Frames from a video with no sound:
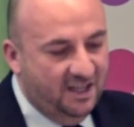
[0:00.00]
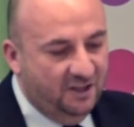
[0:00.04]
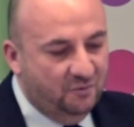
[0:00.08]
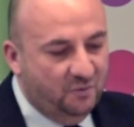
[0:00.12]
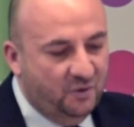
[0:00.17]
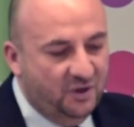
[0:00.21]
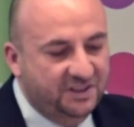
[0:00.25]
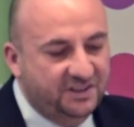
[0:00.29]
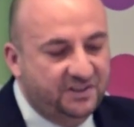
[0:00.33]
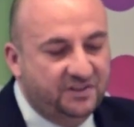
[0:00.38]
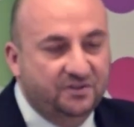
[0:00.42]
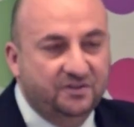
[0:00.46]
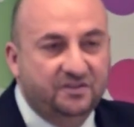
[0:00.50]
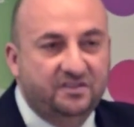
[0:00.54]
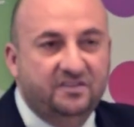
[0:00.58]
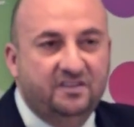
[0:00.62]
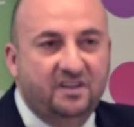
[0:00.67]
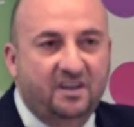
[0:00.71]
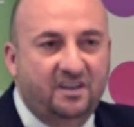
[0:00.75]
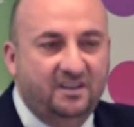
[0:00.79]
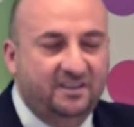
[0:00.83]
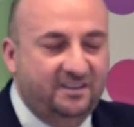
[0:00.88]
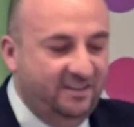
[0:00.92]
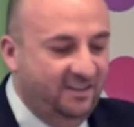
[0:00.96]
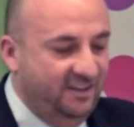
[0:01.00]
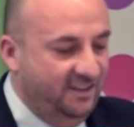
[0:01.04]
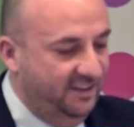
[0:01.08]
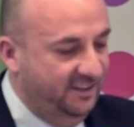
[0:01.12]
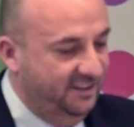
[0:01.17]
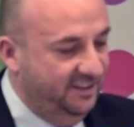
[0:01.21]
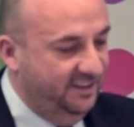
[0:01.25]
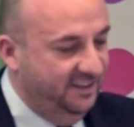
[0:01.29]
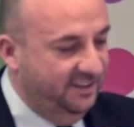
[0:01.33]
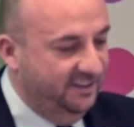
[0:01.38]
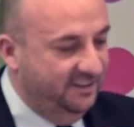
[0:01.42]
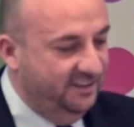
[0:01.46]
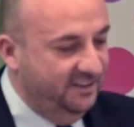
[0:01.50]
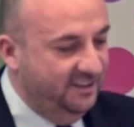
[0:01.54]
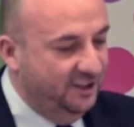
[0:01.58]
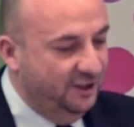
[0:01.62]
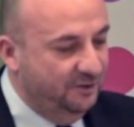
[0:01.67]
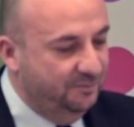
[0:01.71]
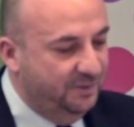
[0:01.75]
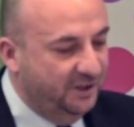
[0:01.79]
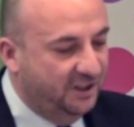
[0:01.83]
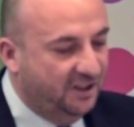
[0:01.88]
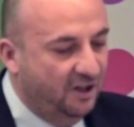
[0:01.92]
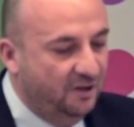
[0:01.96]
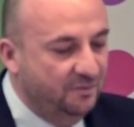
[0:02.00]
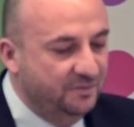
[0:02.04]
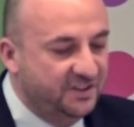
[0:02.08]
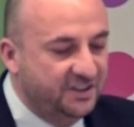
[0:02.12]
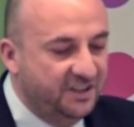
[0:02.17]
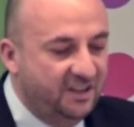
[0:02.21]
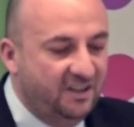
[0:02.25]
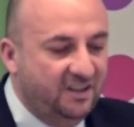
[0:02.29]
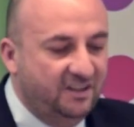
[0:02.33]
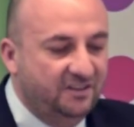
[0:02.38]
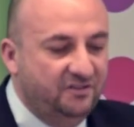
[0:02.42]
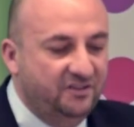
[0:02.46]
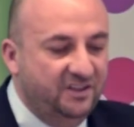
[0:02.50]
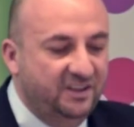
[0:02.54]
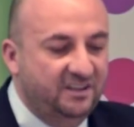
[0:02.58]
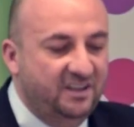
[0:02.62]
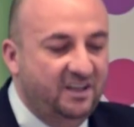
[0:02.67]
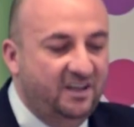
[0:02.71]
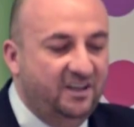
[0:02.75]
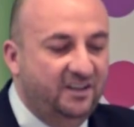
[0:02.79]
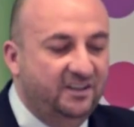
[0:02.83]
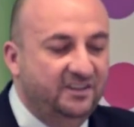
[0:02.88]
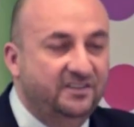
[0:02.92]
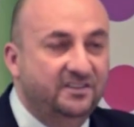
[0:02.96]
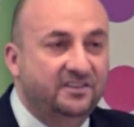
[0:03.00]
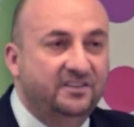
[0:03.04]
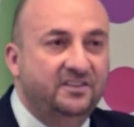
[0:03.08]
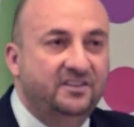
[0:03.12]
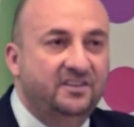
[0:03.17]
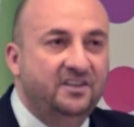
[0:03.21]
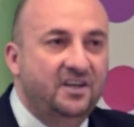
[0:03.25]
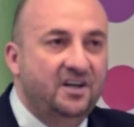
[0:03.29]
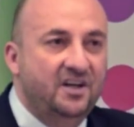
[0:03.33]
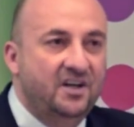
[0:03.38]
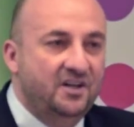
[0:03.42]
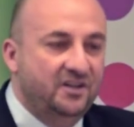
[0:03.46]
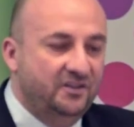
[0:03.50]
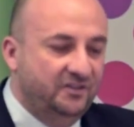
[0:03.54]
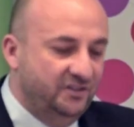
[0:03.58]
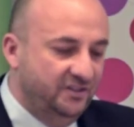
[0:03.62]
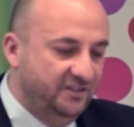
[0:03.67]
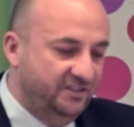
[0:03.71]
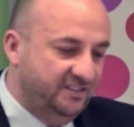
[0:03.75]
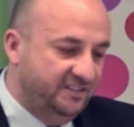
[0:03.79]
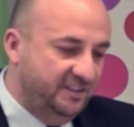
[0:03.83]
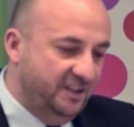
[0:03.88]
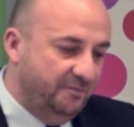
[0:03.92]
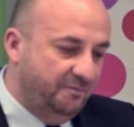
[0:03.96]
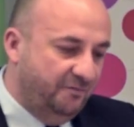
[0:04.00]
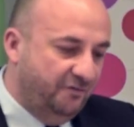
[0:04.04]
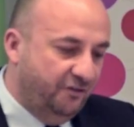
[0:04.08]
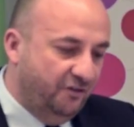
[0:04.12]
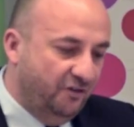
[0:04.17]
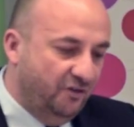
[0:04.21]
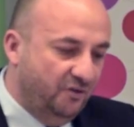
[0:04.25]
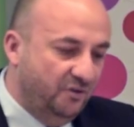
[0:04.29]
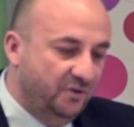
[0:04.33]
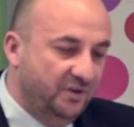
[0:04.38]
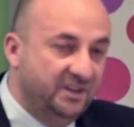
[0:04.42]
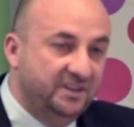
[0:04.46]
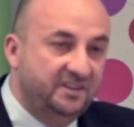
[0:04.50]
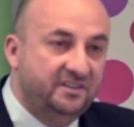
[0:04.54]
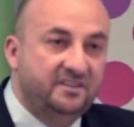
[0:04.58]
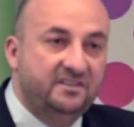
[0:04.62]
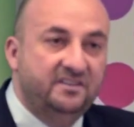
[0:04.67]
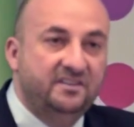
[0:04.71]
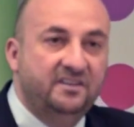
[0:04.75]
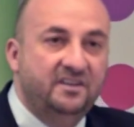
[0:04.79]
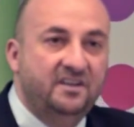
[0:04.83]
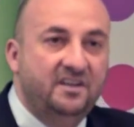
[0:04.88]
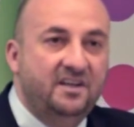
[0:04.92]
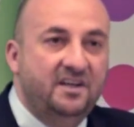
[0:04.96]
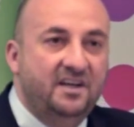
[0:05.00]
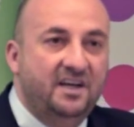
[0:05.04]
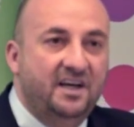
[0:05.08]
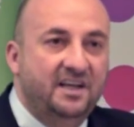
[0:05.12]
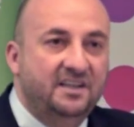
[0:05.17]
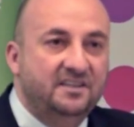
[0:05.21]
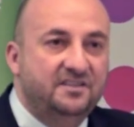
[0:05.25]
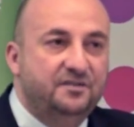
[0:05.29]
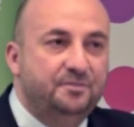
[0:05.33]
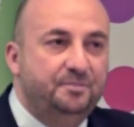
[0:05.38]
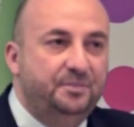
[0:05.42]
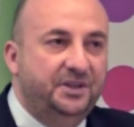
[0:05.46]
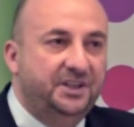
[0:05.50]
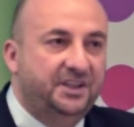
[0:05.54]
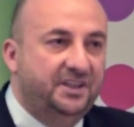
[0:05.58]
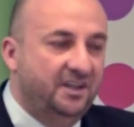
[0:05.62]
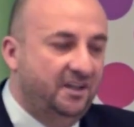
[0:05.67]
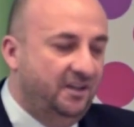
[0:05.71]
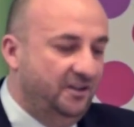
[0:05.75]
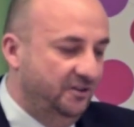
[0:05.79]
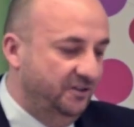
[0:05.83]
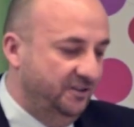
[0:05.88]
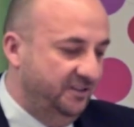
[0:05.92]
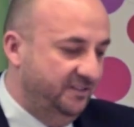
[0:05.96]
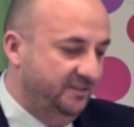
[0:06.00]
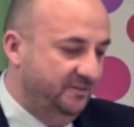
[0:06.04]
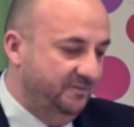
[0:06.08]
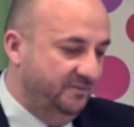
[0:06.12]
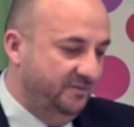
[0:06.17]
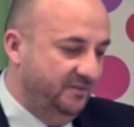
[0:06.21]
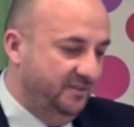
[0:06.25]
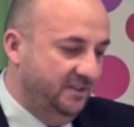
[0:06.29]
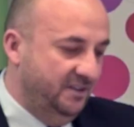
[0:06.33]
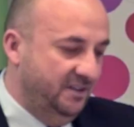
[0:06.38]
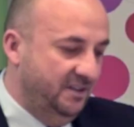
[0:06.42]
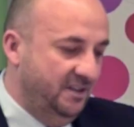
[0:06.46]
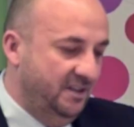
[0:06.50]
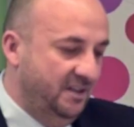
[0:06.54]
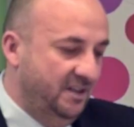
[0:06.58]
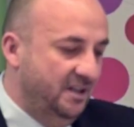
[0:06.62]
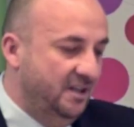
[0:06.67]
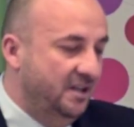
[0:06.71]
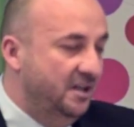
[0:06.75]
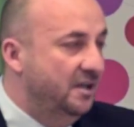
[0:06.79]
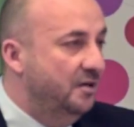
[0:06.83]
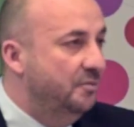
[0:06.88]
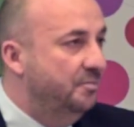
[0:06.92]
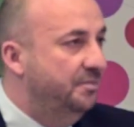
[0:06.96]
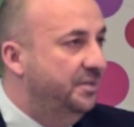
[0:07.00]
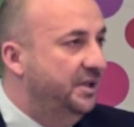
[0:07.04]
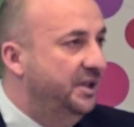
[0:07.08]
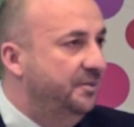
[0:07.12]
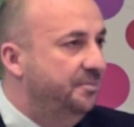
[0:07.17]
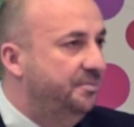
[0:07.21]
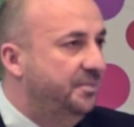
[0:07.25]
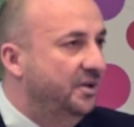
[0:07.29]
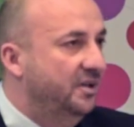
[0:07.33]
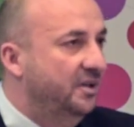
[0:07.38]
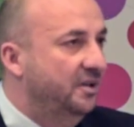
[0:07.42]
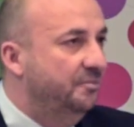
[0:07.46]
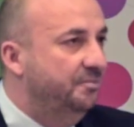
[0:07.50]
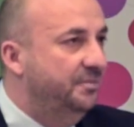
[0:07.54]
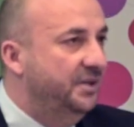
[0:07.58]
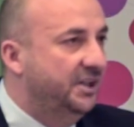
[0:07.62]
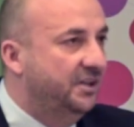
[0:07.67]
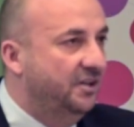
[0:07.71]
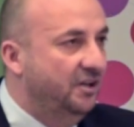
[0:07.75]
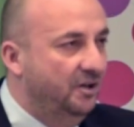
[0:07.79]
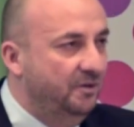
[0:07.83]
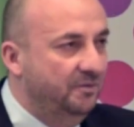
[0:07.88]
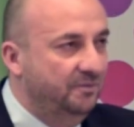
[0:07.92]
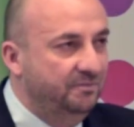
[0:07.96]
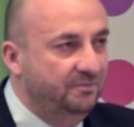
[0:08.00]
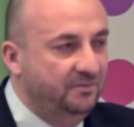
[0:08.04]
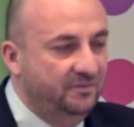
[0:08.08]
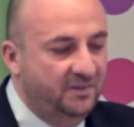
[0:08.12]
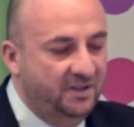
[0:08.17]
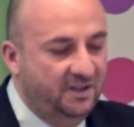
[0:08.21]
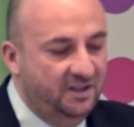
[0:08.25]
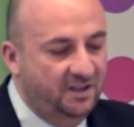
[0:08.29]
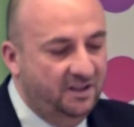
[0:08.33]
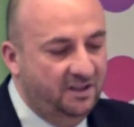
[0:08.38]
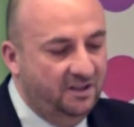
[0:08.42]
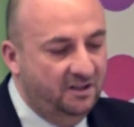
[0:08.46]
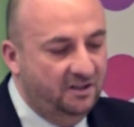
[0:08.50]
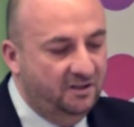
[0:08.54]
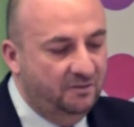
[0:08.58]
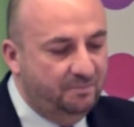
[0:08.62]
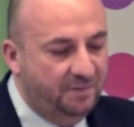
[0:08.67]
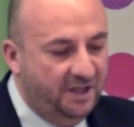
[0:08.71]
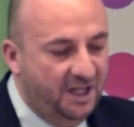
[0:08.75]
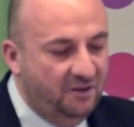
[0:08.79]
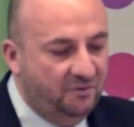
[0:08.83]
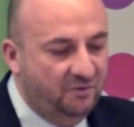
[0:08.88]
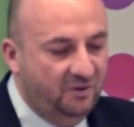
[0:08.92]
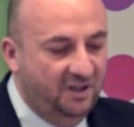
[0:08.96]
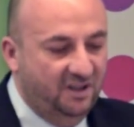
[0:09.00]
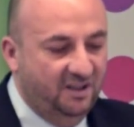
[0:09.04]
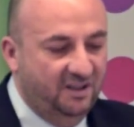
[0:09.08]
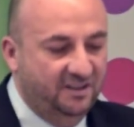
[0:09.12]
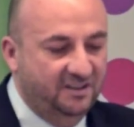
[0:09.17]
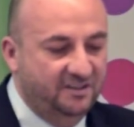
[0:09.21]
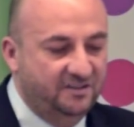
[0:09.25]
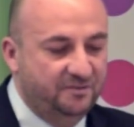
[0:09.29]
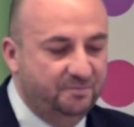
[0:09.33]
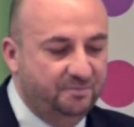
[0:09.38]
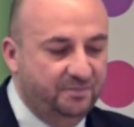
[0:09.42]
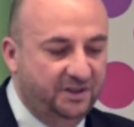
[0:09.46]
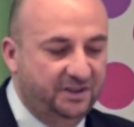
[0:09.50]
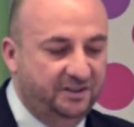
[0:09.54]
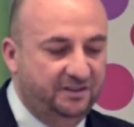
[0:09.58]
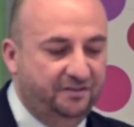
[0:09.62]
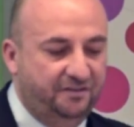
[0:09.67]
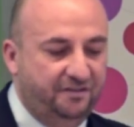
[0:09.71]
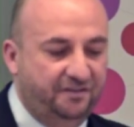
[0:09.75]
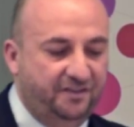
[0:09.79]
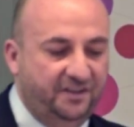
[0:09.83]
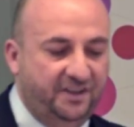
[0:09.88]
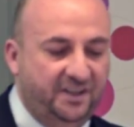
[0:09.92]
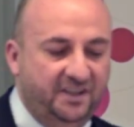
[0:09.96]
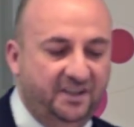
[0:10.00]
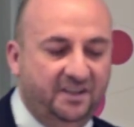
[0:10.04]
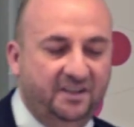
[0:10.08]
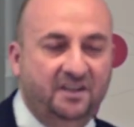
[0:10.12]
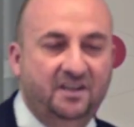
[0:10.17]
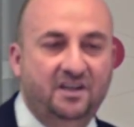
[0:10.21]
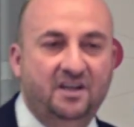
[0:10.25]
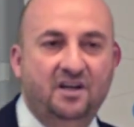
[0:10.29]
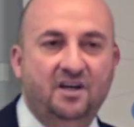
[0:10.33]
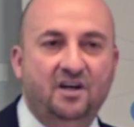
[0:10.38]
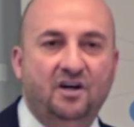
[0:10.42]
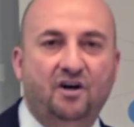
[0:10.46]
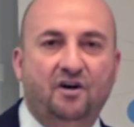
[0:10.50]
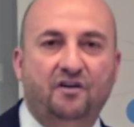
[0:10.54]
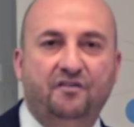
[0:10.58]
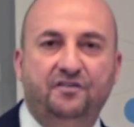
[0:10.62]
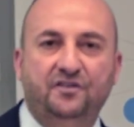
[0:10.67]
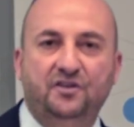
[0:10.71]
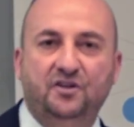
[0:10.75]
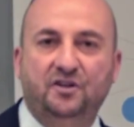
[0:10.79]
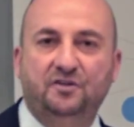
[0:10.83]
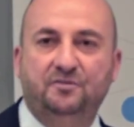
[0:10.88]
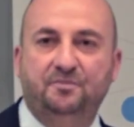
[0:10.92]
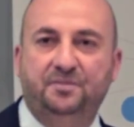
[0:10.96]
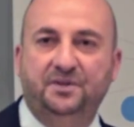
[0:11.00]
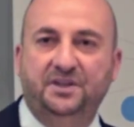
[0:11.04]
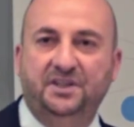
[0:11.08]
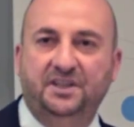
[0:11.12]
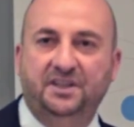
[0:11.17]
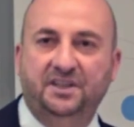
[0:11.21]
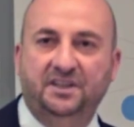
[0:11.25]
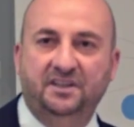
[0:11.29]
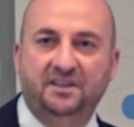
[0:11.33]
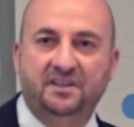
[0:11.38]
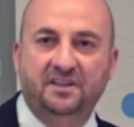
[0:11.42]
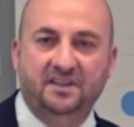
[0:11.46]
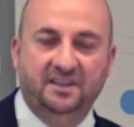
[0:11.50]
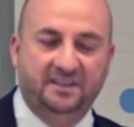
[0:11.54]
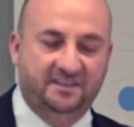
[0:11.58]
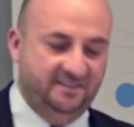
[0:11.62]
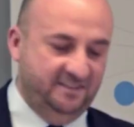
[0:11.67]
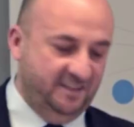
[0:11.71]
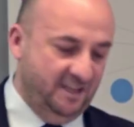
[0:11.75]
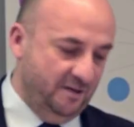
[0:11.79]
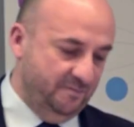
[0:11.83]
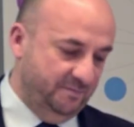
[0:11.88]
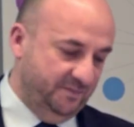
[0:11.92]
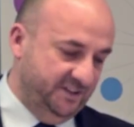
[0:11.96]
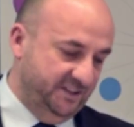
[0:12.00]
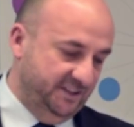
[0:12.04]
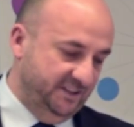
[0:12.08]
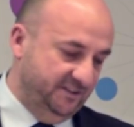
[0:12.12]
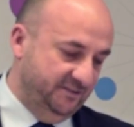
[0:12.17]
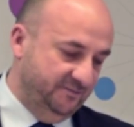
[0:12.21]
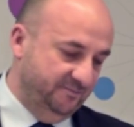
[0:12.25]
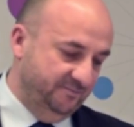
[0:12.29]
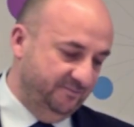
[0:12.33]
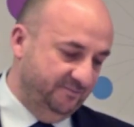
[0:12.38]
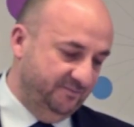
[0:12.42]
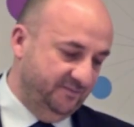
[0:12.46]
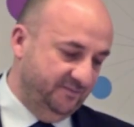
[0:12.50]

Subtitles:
And once you start hiding, it becomes harder and harder to step forward and speak out. People become paralyzed by the fear of not being accepted.